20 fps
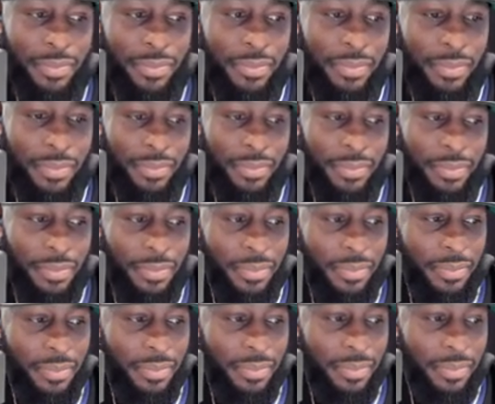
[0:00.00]

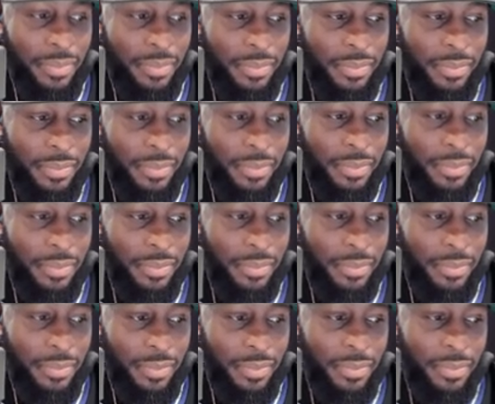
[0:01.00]

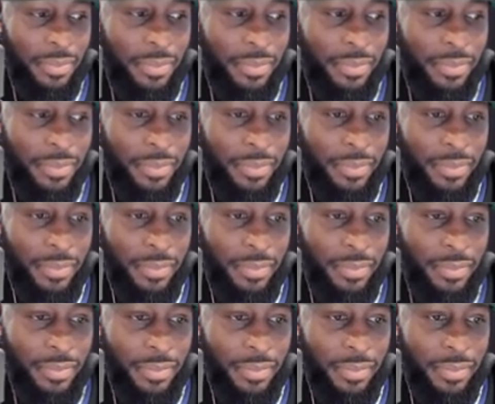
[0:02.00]

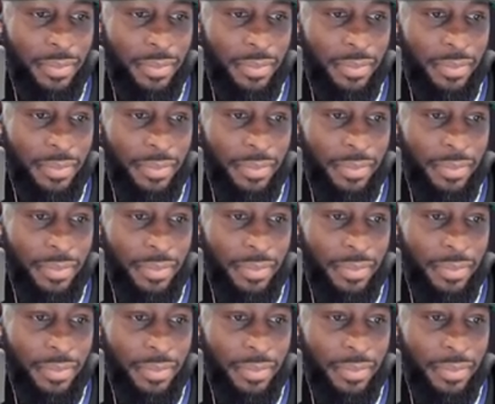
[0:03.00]
The person shown says nothing.